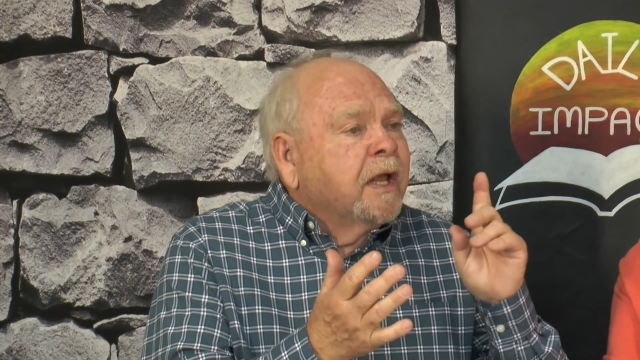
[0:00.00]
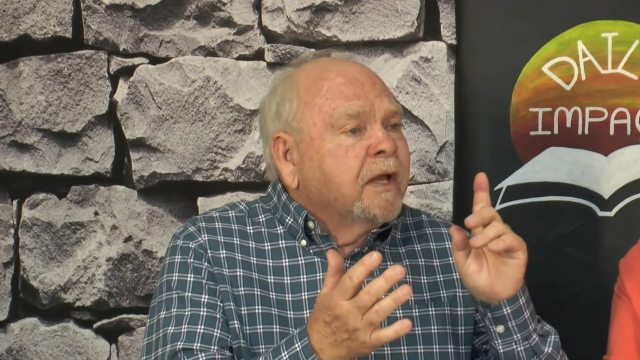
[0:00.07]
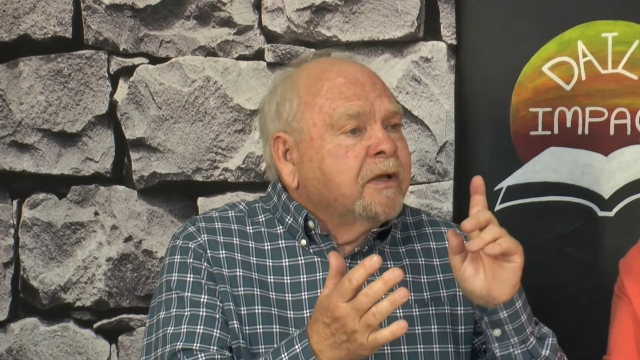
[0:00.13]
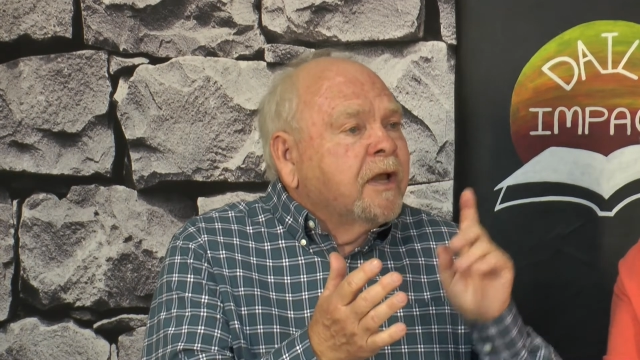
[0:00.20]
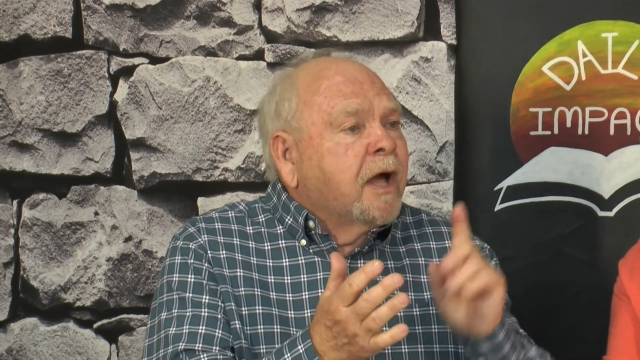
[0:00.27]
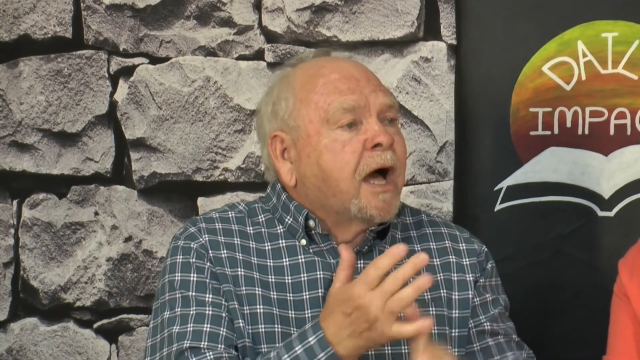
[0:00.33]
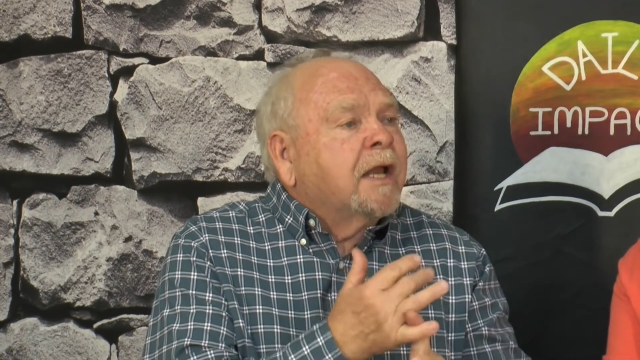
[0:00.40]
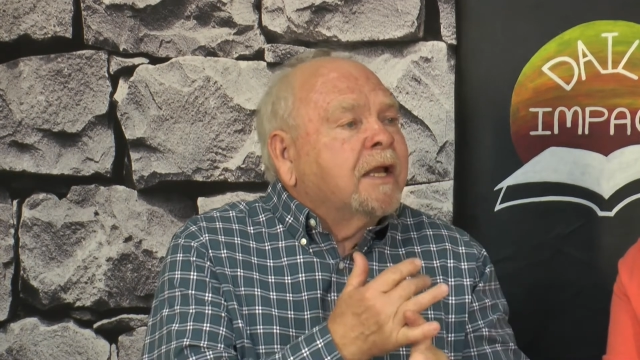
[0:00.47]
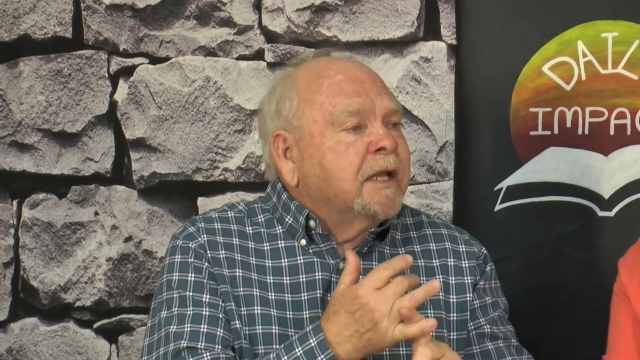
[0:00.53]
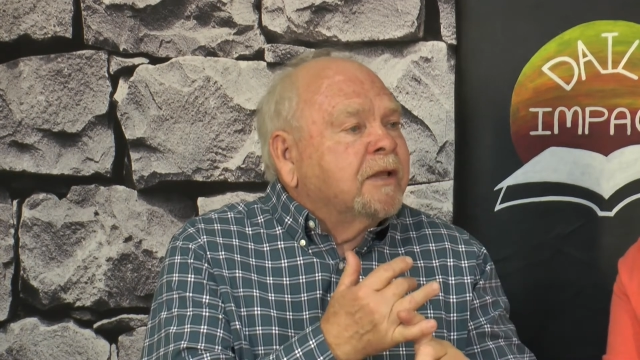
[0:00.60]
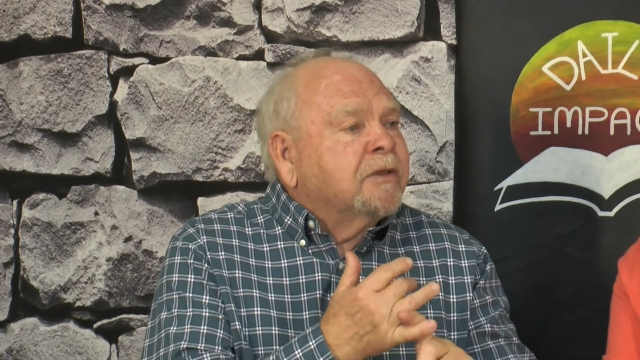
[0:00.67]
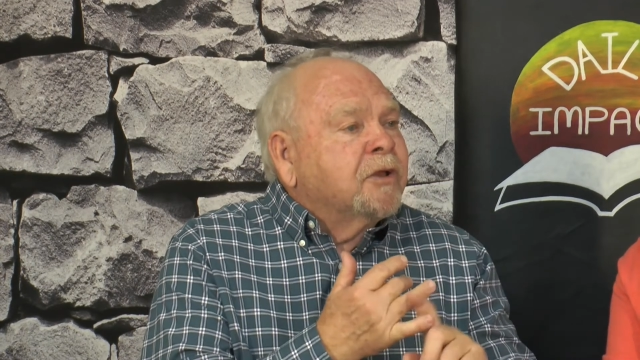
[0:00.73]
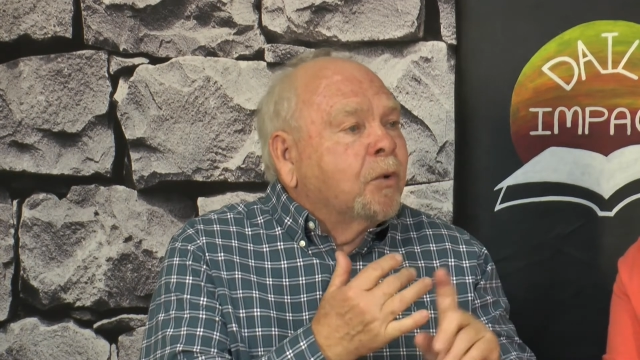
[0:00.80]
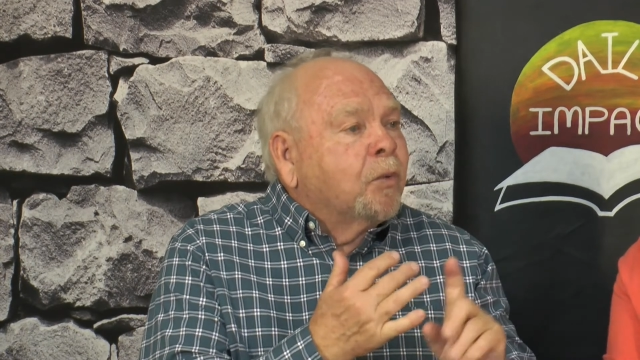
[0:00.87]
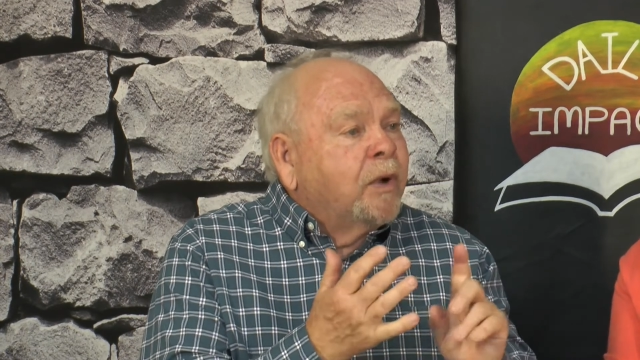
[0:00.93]
not
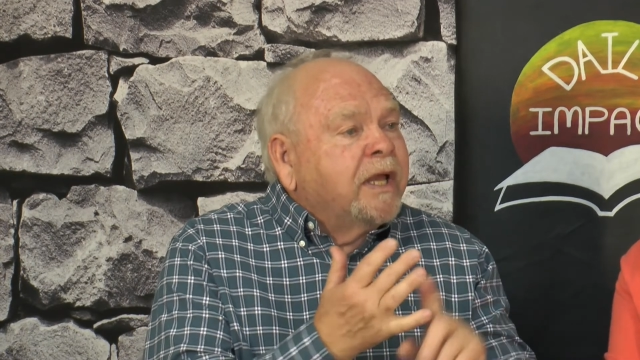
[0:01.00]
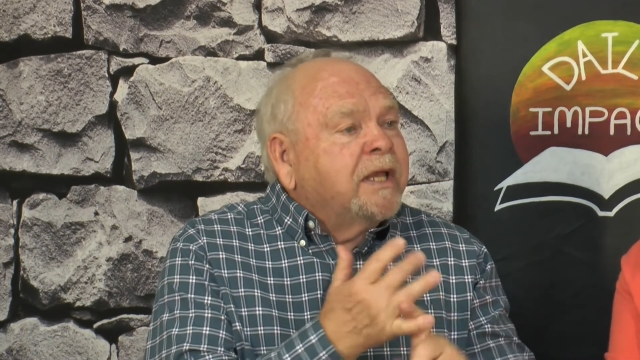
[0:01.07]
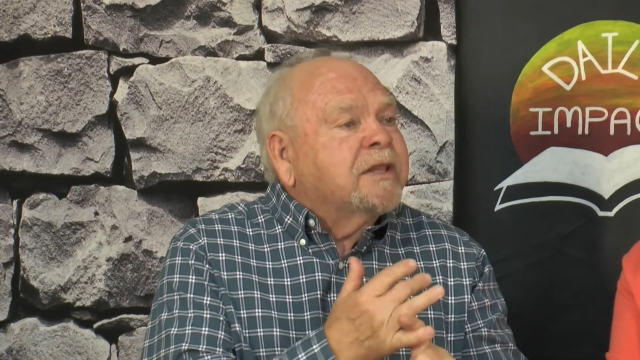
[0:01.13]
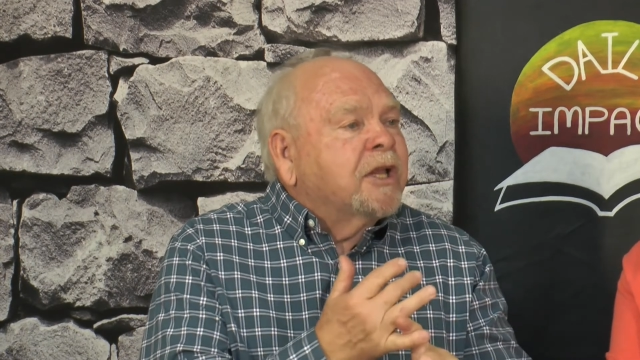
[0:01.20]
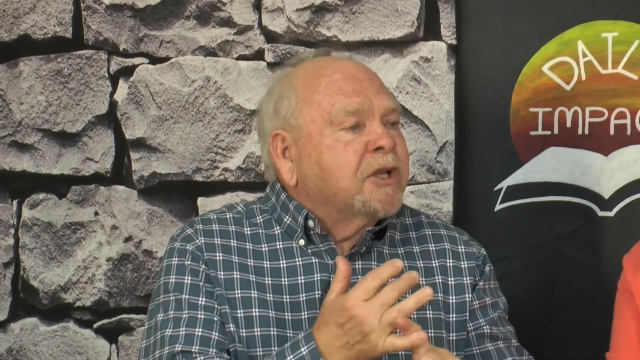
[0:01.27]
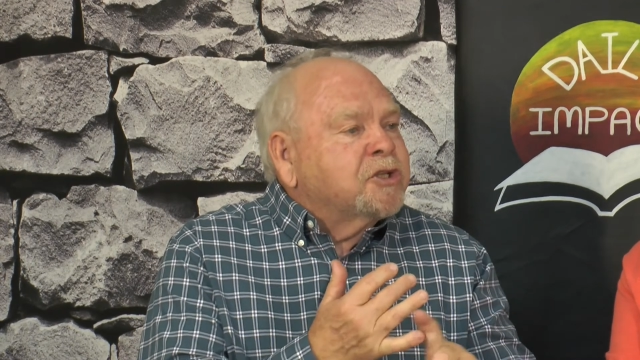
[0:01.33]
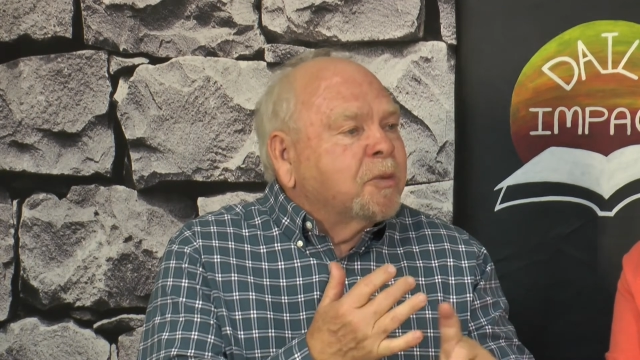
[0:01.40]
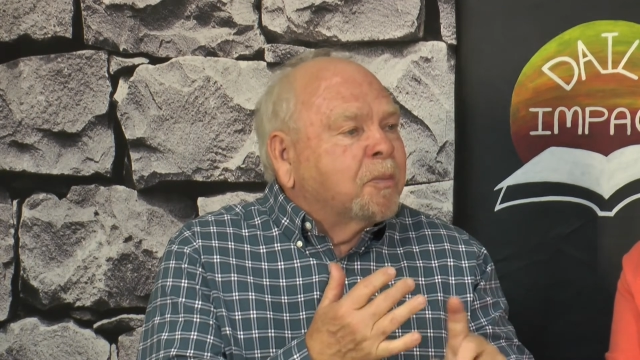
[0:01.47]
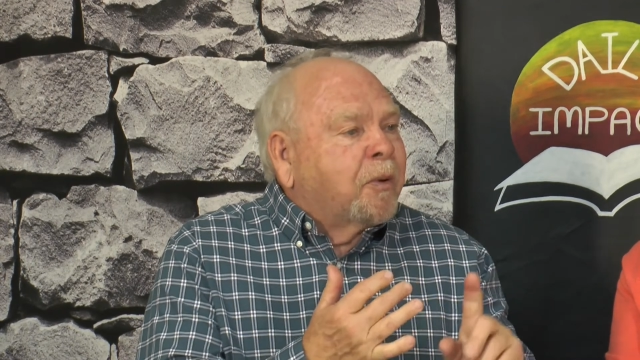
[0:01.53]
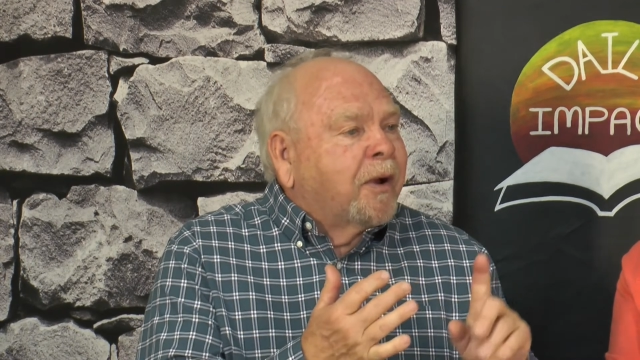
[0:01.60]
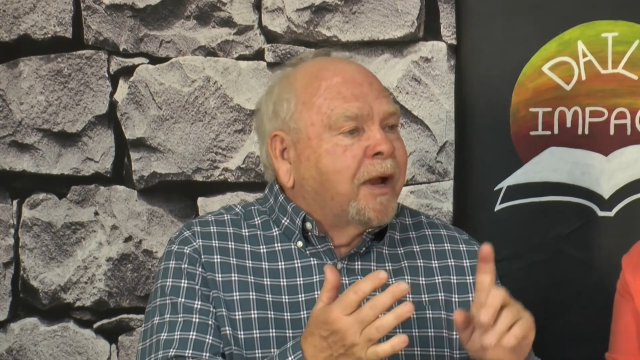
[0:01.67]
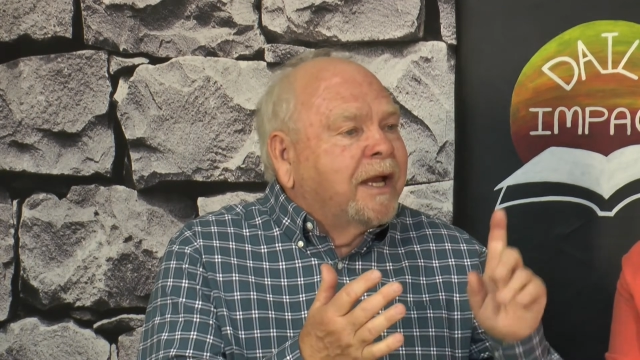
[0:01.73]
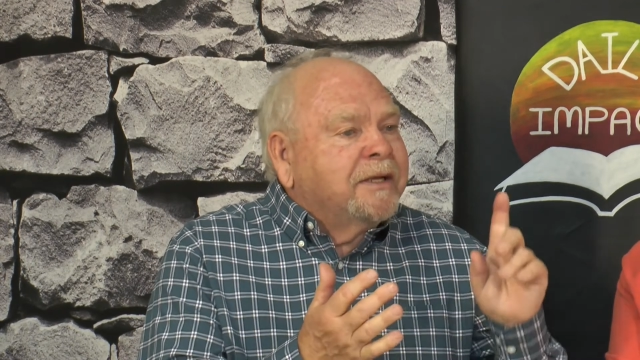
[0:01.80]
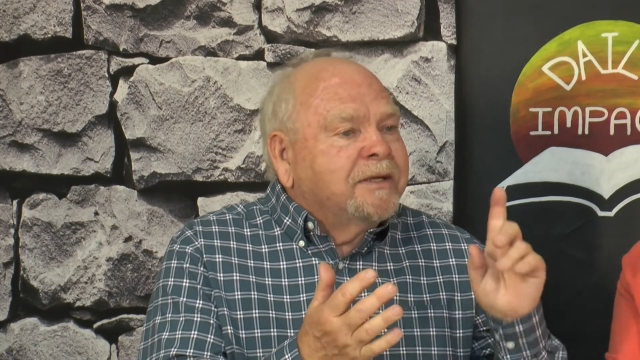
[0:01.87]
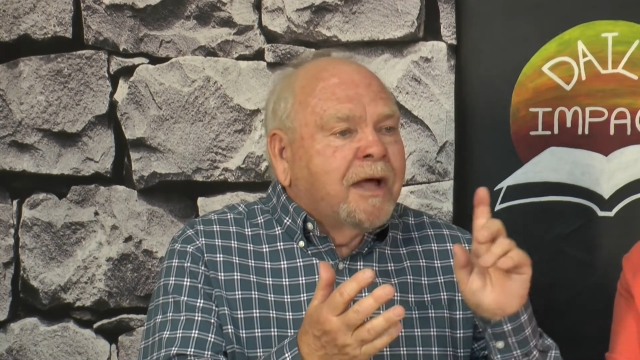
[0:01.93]
in the week that you
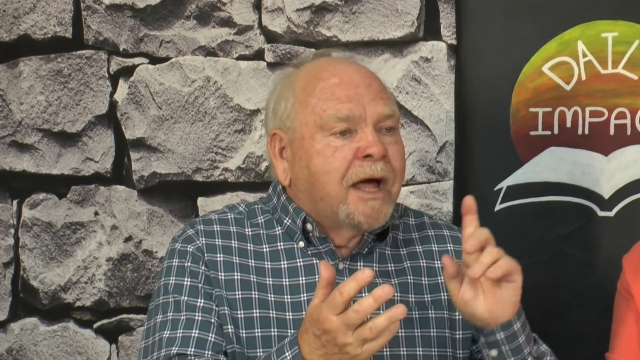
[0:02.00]
prayed,